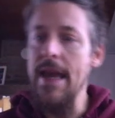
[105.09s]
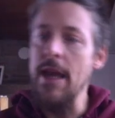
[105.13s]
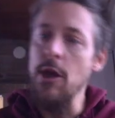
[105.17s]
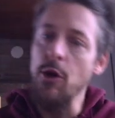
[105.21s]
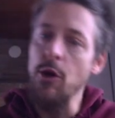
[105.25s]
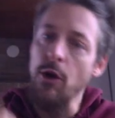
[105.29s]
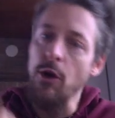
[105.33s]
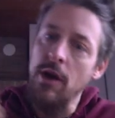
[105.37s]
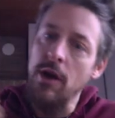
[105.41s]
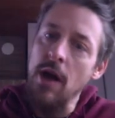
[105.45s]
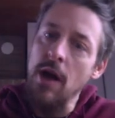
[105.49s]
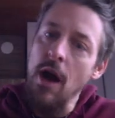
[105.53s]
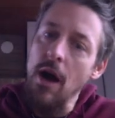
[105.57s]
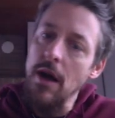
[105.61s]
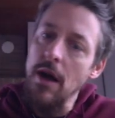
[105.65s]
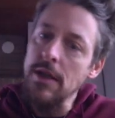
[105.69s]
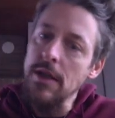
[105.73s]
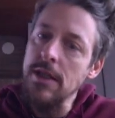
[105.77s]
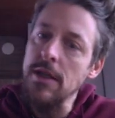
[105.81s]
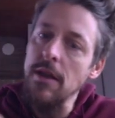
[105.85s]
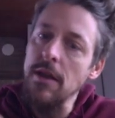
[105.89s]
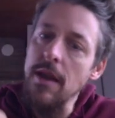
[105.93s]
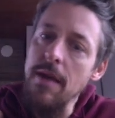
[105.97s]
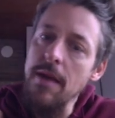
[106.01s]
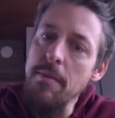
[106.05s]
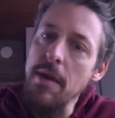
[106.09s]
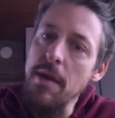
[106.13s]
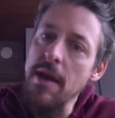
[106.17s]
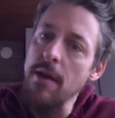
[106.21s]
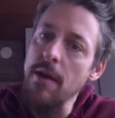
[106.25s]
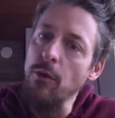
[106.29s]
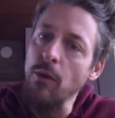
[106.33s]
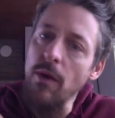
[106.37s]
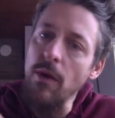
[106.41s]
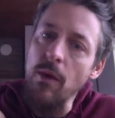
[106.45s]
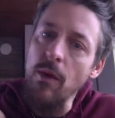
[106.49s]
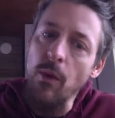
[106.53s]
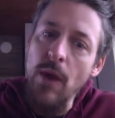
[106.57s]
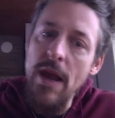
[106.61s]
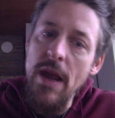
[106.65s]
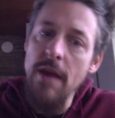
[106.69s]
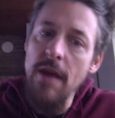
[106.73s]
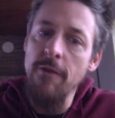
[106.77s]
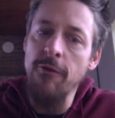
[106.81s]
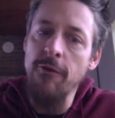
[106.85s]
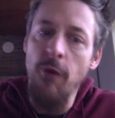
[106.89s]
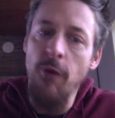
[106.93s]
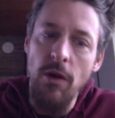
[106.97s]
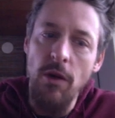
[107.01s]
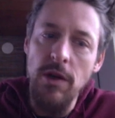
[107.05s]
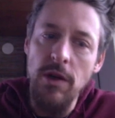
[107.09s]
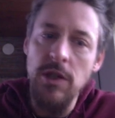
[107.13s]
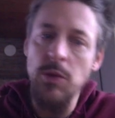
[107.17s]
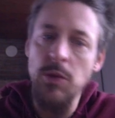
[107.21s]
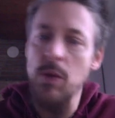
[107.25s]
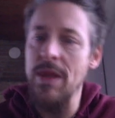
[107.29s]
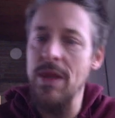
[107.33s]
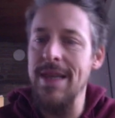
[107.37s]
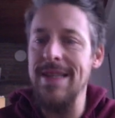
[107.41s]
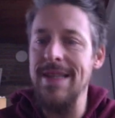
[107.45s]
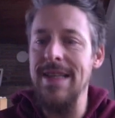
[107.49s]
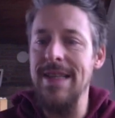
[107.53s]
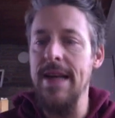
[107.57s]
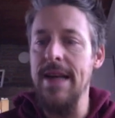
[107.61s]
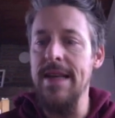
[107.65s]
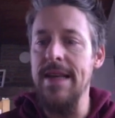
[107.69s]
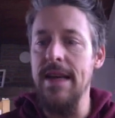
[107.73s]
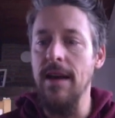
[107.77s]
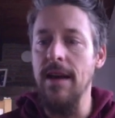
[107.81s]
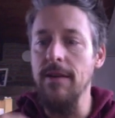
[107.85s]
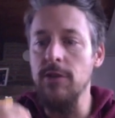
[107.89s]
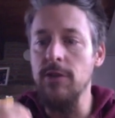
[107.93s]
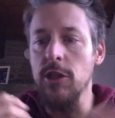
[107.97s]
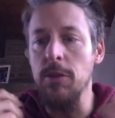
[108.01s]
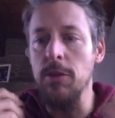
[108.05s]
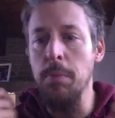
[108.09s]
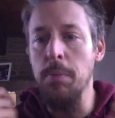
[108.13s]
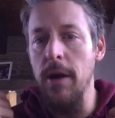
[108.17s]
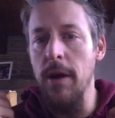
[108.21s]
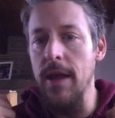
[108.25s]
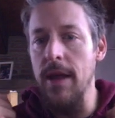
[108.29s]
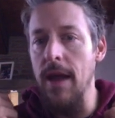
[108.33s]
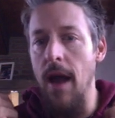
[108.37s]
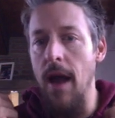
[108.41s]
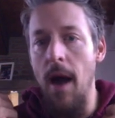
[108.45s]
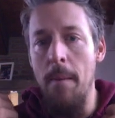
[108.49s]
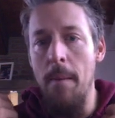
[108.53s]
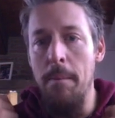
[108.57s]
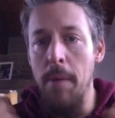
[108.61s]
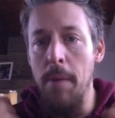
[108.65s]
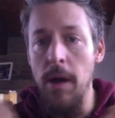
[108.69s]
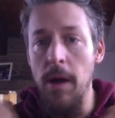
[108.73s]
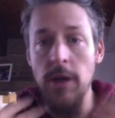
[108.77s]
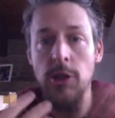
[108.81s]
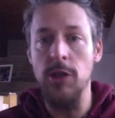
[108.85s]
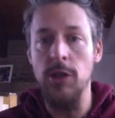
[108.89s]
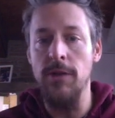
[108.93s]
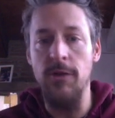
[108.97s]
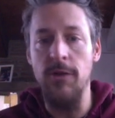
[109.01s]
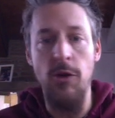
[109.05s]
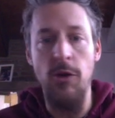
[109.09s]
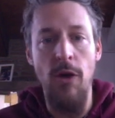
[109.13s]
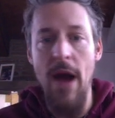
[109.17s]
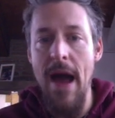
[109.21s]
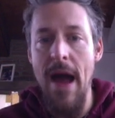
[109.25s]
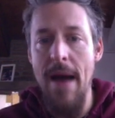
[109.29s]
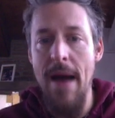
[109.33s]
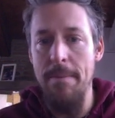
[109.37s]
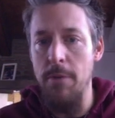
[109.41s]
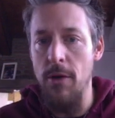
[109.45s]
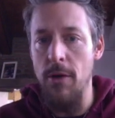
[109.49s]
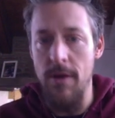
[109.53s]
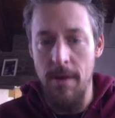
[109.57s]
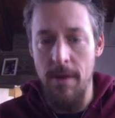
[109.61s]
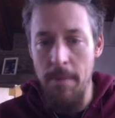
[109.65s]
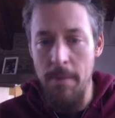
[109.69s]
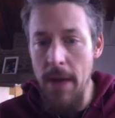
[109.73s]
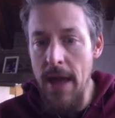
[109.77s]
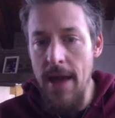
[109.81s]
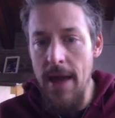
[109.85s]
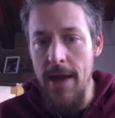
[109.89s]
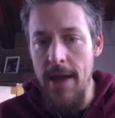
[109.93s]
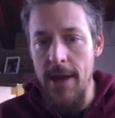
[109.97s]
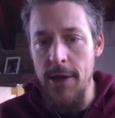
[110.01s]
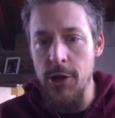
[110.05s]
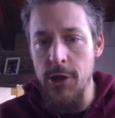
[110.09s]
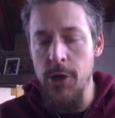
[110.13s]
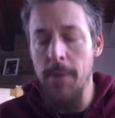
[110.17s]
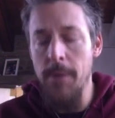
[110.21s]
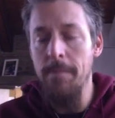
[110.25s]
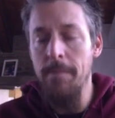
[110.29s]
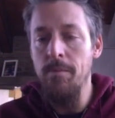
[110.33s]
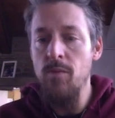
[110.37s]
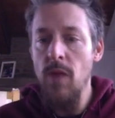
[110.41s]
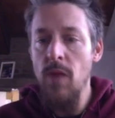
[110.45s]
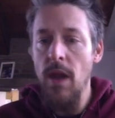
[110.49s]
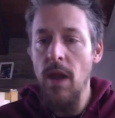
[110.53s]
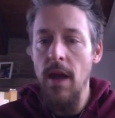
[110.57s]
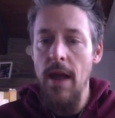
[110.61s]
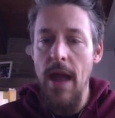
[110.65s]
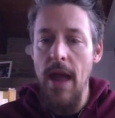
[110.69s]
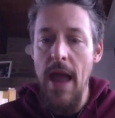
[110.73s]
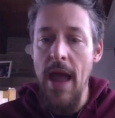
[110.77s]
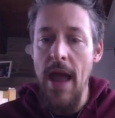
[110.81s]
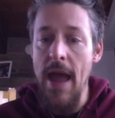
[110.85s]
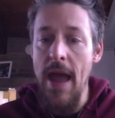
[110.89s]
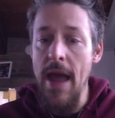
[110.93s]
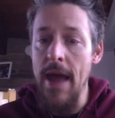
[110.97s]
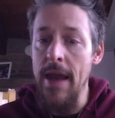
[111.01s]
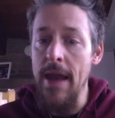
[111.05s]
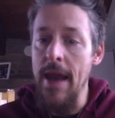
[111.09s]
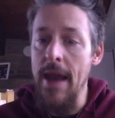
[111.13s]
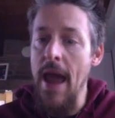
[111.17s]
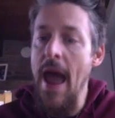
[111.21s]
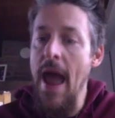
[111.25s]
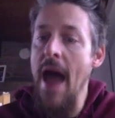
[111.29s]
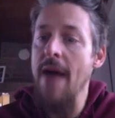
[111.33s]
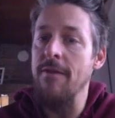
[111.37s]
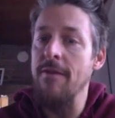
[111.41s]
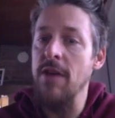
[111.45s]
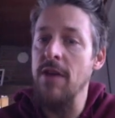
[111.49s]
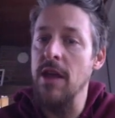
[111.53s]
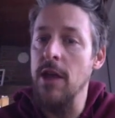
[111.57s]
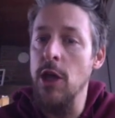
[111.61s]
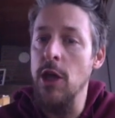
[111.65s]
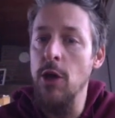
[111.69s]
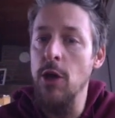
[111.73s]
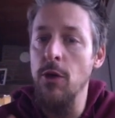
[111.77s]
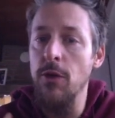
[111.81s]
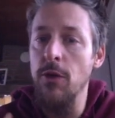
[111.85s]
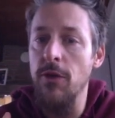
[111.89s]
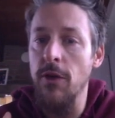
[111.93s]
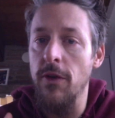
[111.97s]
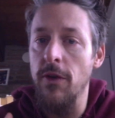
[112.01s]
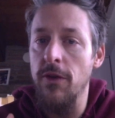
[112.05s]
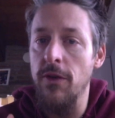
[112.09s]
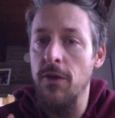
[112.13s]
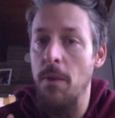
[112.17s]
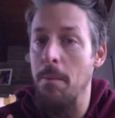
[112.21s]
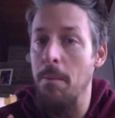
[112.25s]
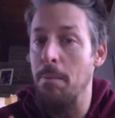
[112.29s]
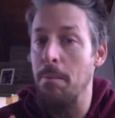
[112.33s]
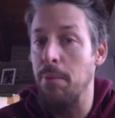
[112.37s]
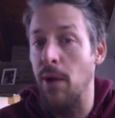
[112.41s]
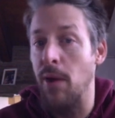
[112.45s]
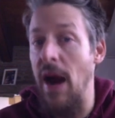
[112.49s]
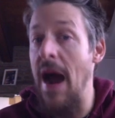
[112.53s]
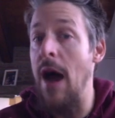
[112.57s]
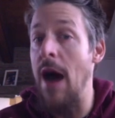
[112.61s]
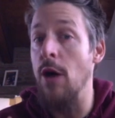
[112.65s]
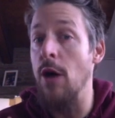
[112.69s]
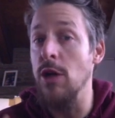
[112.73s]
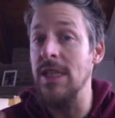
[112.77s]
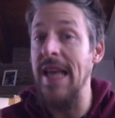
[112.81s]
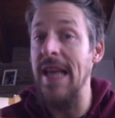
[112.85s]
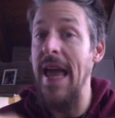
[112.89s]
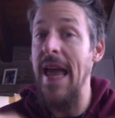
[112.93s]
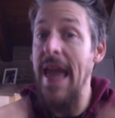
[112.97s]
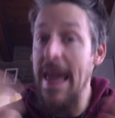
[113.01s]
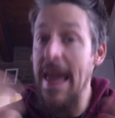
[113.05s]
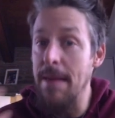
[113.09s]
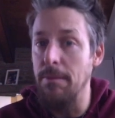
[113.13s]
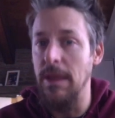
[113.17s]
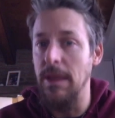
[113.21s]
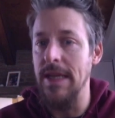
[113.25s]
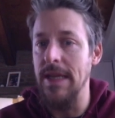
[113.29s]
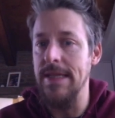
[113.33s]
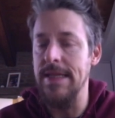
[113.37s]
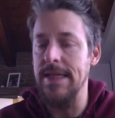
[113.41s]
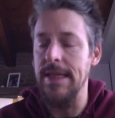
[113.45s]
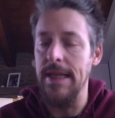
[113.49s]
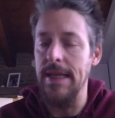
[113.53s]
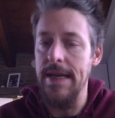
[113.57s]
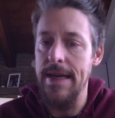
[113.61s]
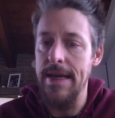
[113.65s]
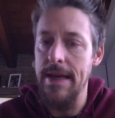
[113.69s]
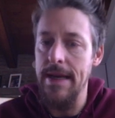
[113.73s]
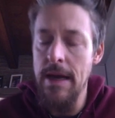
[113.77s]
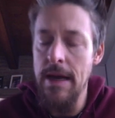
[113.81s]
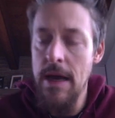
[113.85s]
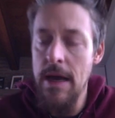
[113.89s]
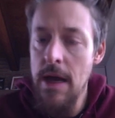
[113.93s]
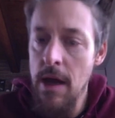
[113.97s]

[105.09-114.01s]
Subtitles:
You're constantly being reinforced with this idea of just putting a bunch of crap on a page and having users browse aimlessly.